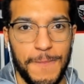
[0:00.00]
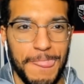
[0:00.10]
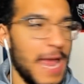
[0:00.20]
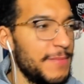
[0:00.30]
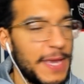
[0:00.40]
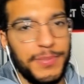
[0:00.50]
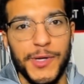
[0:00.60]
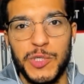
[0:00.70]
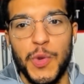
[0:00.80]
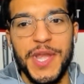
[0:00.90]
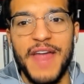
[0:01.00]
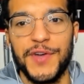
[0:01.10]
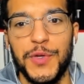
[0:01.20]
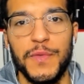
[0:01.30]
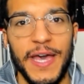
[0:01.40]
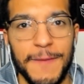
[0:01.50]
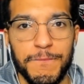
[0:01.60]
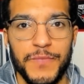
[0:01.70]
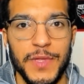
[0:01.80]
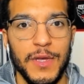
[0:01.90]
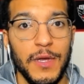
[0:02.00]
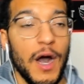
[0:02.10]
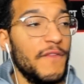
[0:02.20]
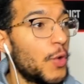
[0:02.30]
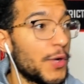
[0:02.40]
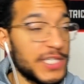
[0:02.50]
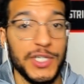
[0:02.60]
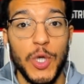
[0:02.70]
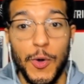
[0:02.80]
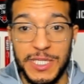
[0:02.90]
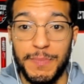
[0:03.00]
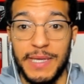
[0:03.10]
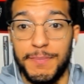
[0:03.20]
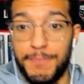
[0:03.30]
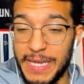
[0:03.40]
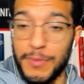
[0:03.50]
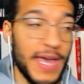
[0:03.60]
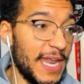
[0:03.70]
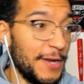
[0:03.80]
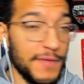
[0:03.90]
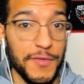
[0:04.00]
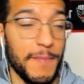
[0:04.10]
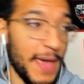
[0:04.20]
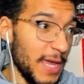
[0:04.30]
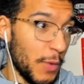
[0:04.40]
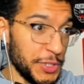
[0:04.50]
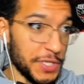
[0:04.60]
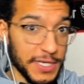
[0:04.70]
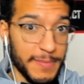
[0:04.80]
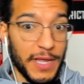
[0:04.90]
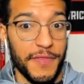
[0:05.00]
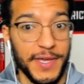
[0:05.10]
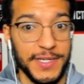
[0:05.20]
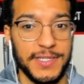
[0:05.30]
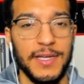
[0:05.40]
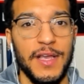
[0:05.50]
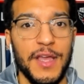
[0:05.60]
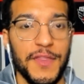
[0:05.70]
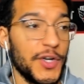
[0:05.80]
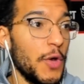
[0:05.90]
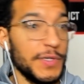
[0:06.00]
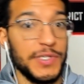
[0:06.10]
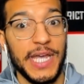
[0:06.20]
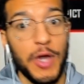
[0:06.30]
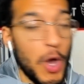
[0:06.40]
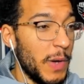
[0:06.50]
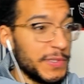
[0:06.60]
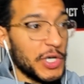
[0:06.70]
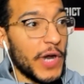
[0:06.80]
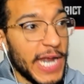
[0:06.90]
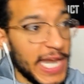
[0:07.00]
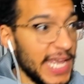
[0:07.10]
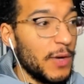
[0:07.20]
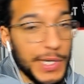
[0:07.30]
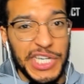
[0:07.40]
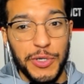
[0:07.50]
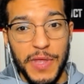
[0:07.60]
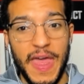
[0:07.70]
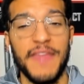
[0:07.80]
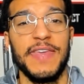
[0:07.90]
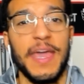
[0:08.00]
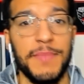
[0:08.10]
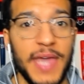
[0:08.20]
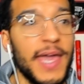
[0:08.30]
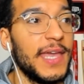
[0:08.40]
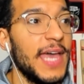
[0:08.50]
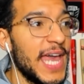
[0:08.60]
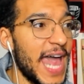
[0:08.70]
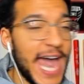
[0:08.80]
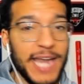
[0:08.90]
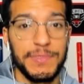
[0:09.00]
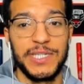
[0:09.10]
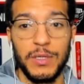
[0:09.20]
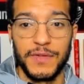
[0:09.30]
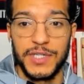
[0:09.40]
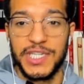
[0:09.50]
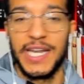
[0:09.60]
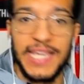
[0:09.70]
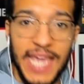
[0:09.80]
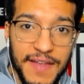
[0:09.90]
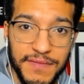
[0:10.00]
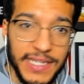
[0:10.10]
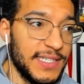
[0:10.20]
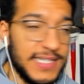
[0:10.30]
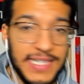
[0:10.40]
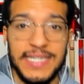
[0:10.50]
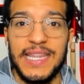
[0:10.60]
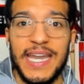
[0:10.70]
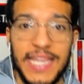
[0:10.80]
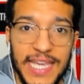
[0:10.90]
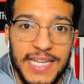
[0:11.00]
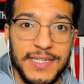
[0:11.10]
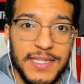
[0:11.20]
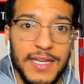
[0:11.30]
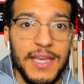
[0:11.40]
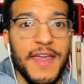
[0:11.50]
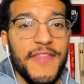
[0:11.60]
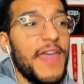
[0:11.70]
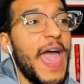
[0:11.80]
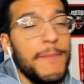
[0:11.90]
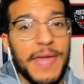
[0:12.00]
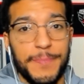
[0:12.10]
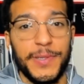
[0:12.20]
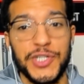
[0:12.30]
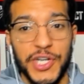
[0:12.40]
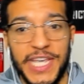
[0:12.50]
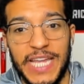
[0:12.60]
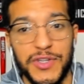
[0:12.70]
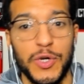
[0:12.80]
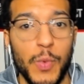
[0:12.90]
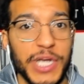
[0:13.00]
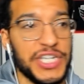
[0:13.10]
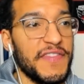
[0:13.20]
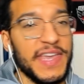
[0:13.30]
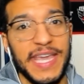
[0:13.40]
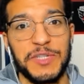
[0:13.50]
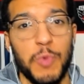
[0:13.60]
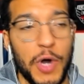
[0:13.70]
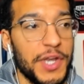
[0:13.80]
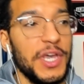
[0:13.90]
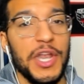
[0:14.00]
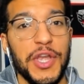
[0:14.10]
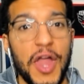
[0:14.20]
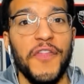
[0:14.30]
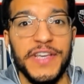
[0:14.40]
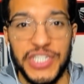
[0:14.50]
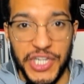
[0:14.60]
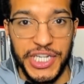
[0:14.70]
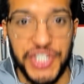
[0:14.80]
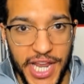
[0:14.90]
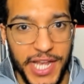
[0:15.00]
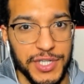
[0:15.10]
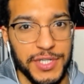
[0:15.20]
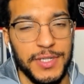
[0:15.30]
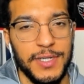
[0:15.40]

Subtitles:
NBA players would never do that. Of course, there's going to be people that interview them. Hey, what'd you think about this? They're going to say, oh, it was a great idea. We should do that in the NBA. Adam Silver is going to cave like the sissy that he is. NBA players are going to get their wish, and then guess what? Nothing is going to change